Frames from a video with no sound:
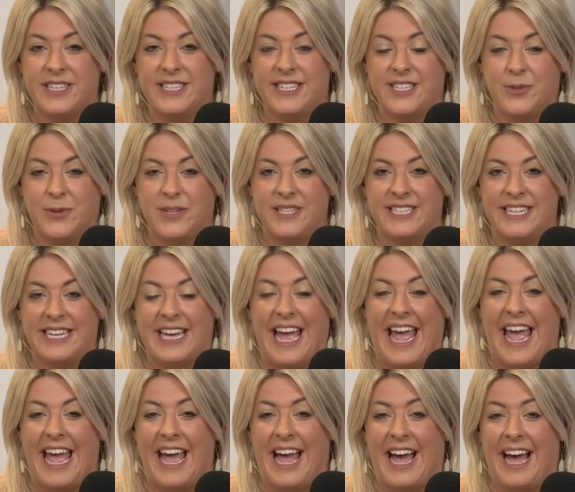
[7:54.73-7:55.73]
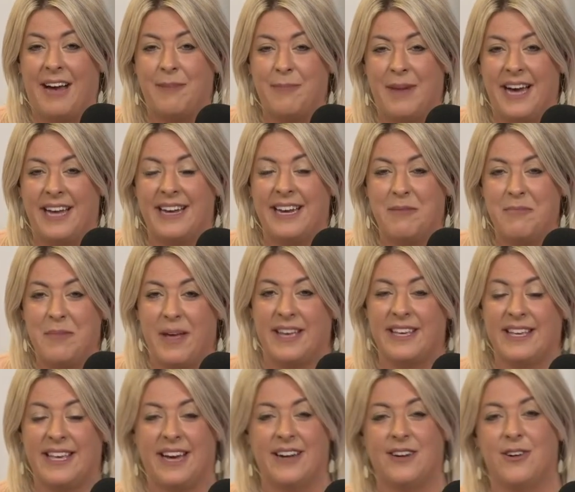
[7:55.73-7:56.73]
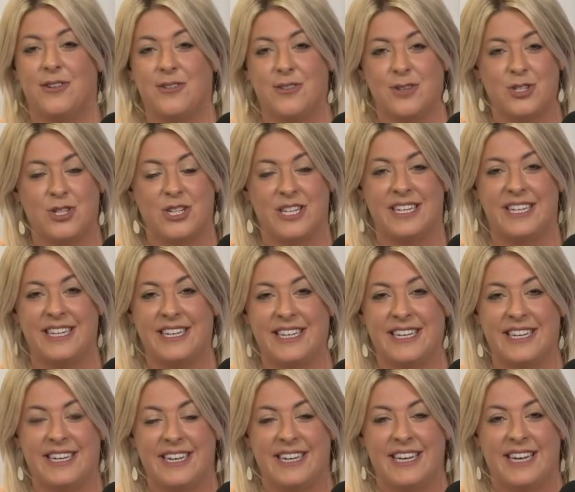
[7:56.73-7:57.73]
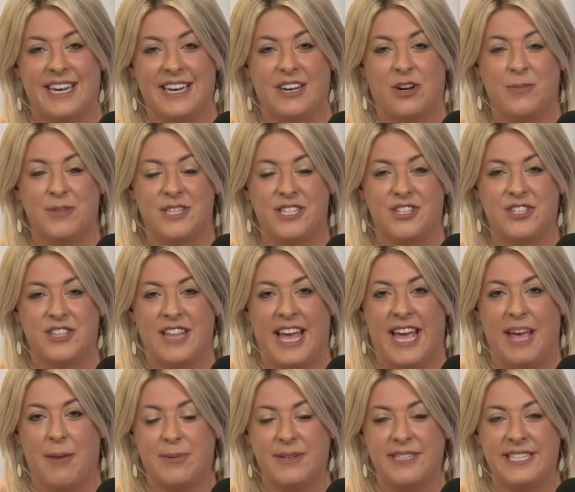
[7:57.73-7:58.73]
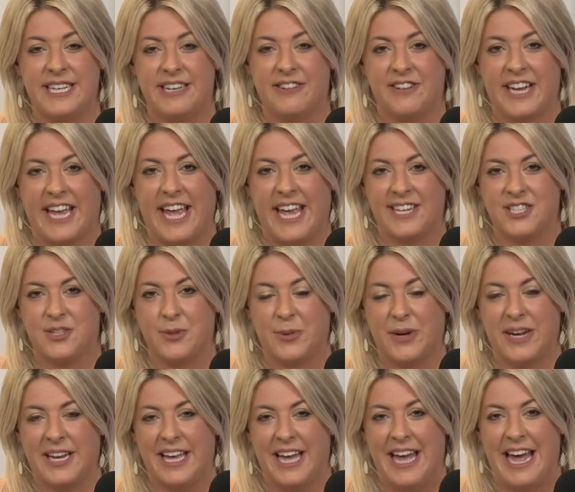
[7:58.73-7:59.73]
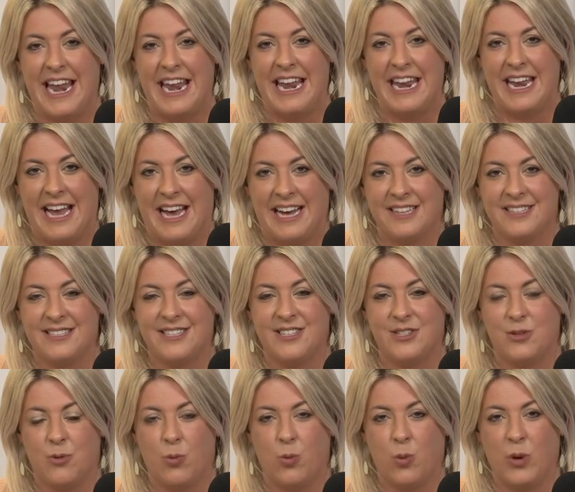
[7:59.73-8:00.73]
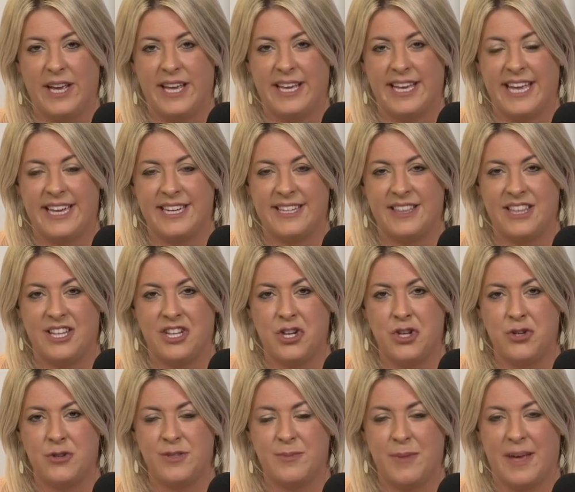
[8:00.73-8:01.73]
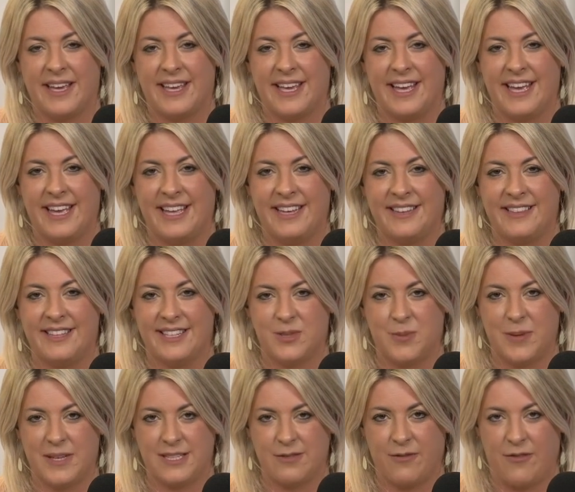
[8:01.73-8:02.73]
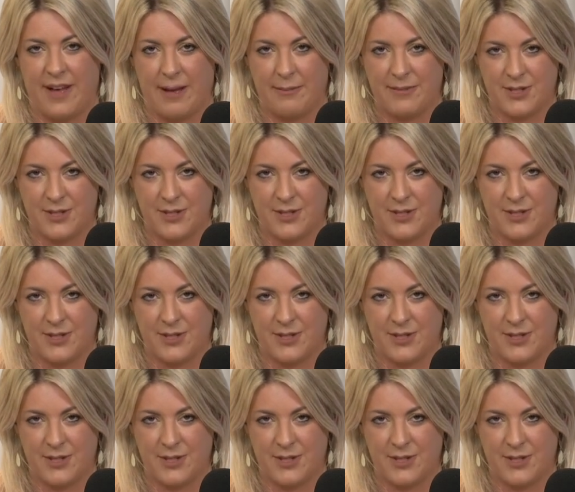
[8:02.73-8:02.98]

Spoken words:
the 2020 Heartland Bank Young Auctioneer, a competition that happened here in Canterbury last week, and the newsmaker in this week's